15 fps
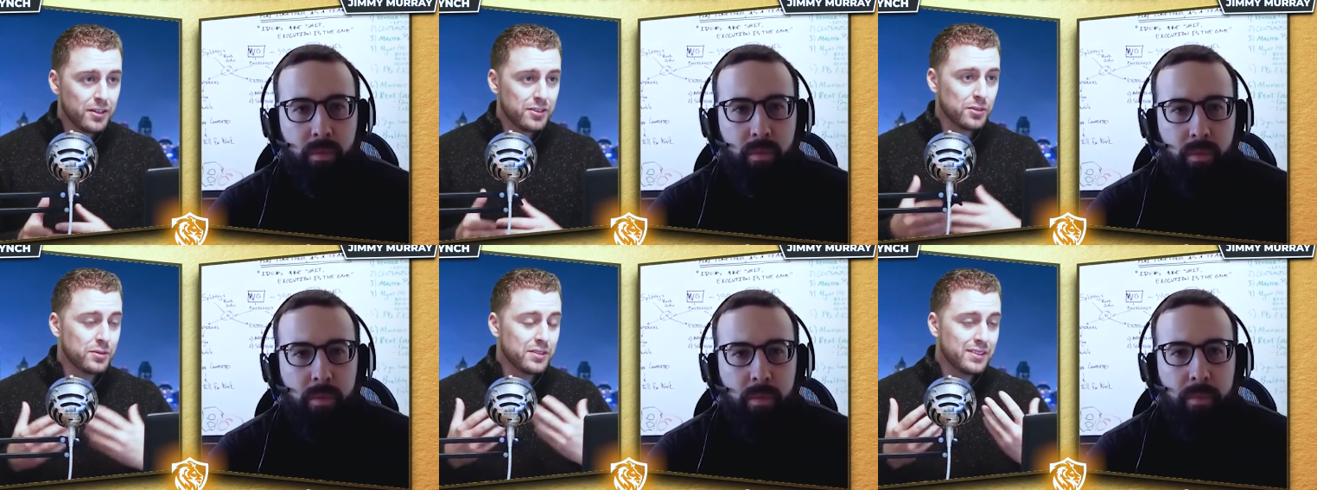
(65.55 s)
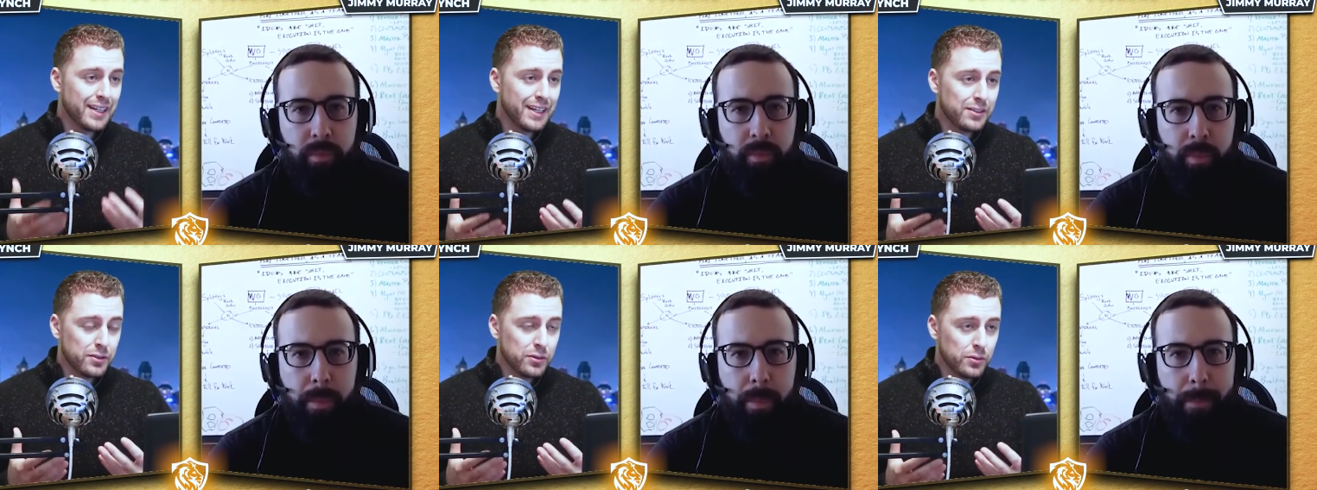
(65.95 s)
Speaker 1: So
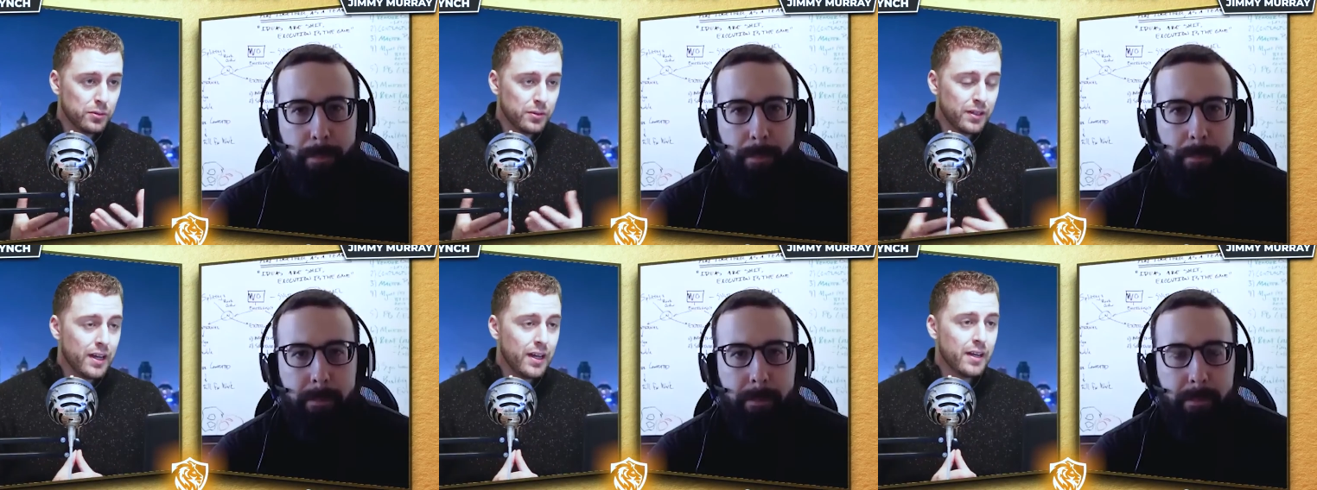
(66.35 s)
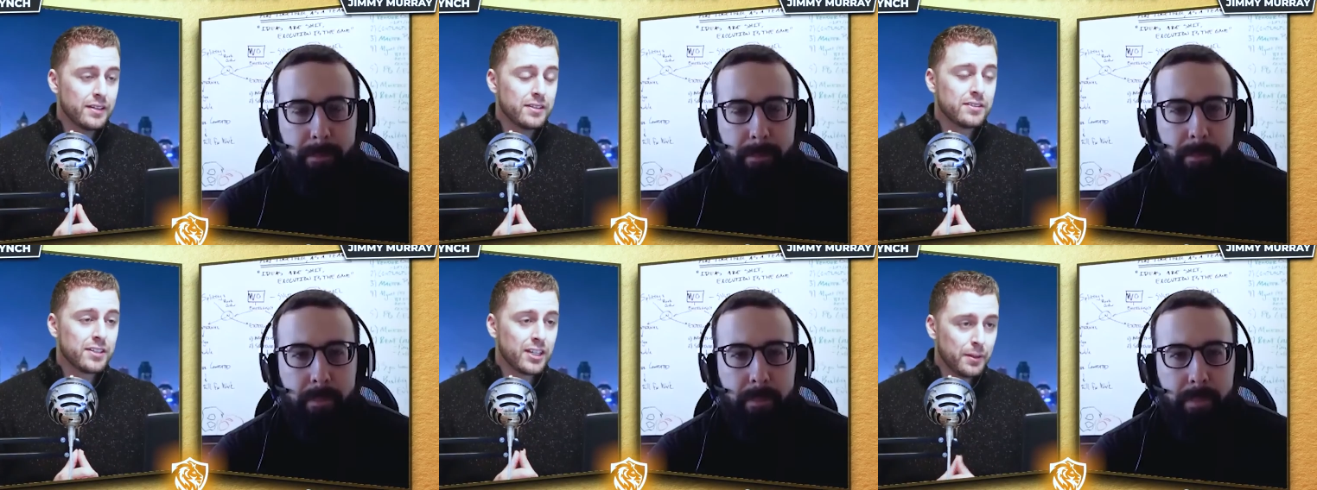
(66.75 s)
stay tuned.
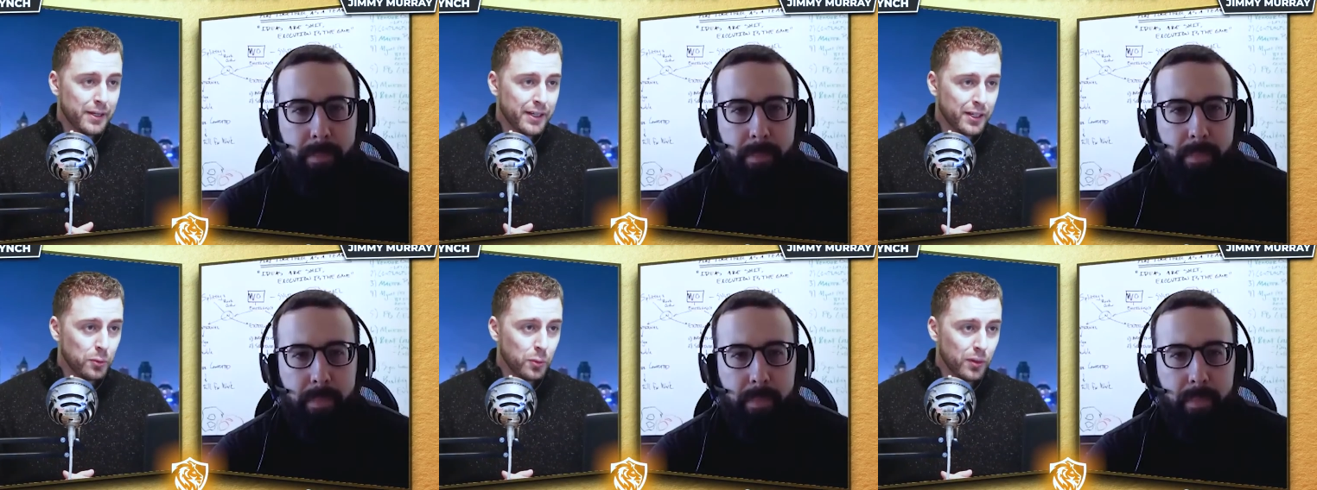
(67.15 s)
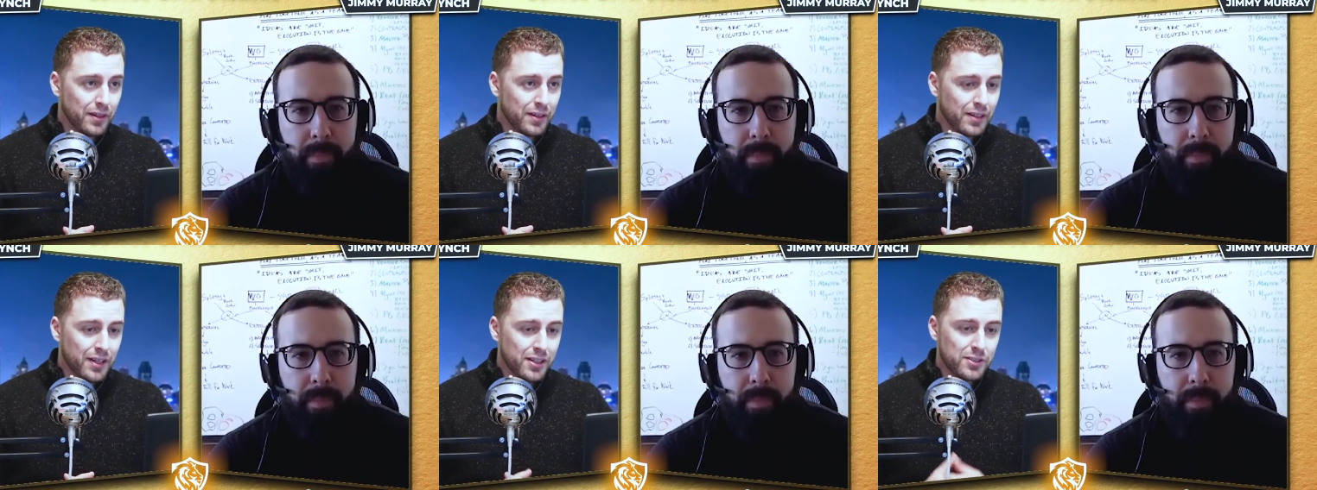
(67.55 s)
This is going to be a good
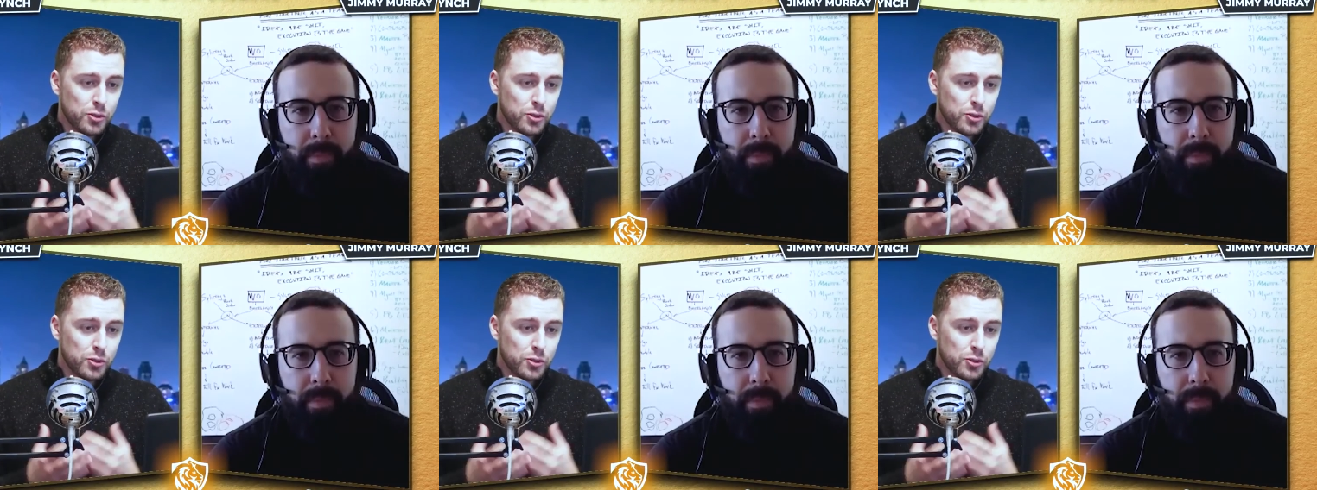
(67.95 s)
one.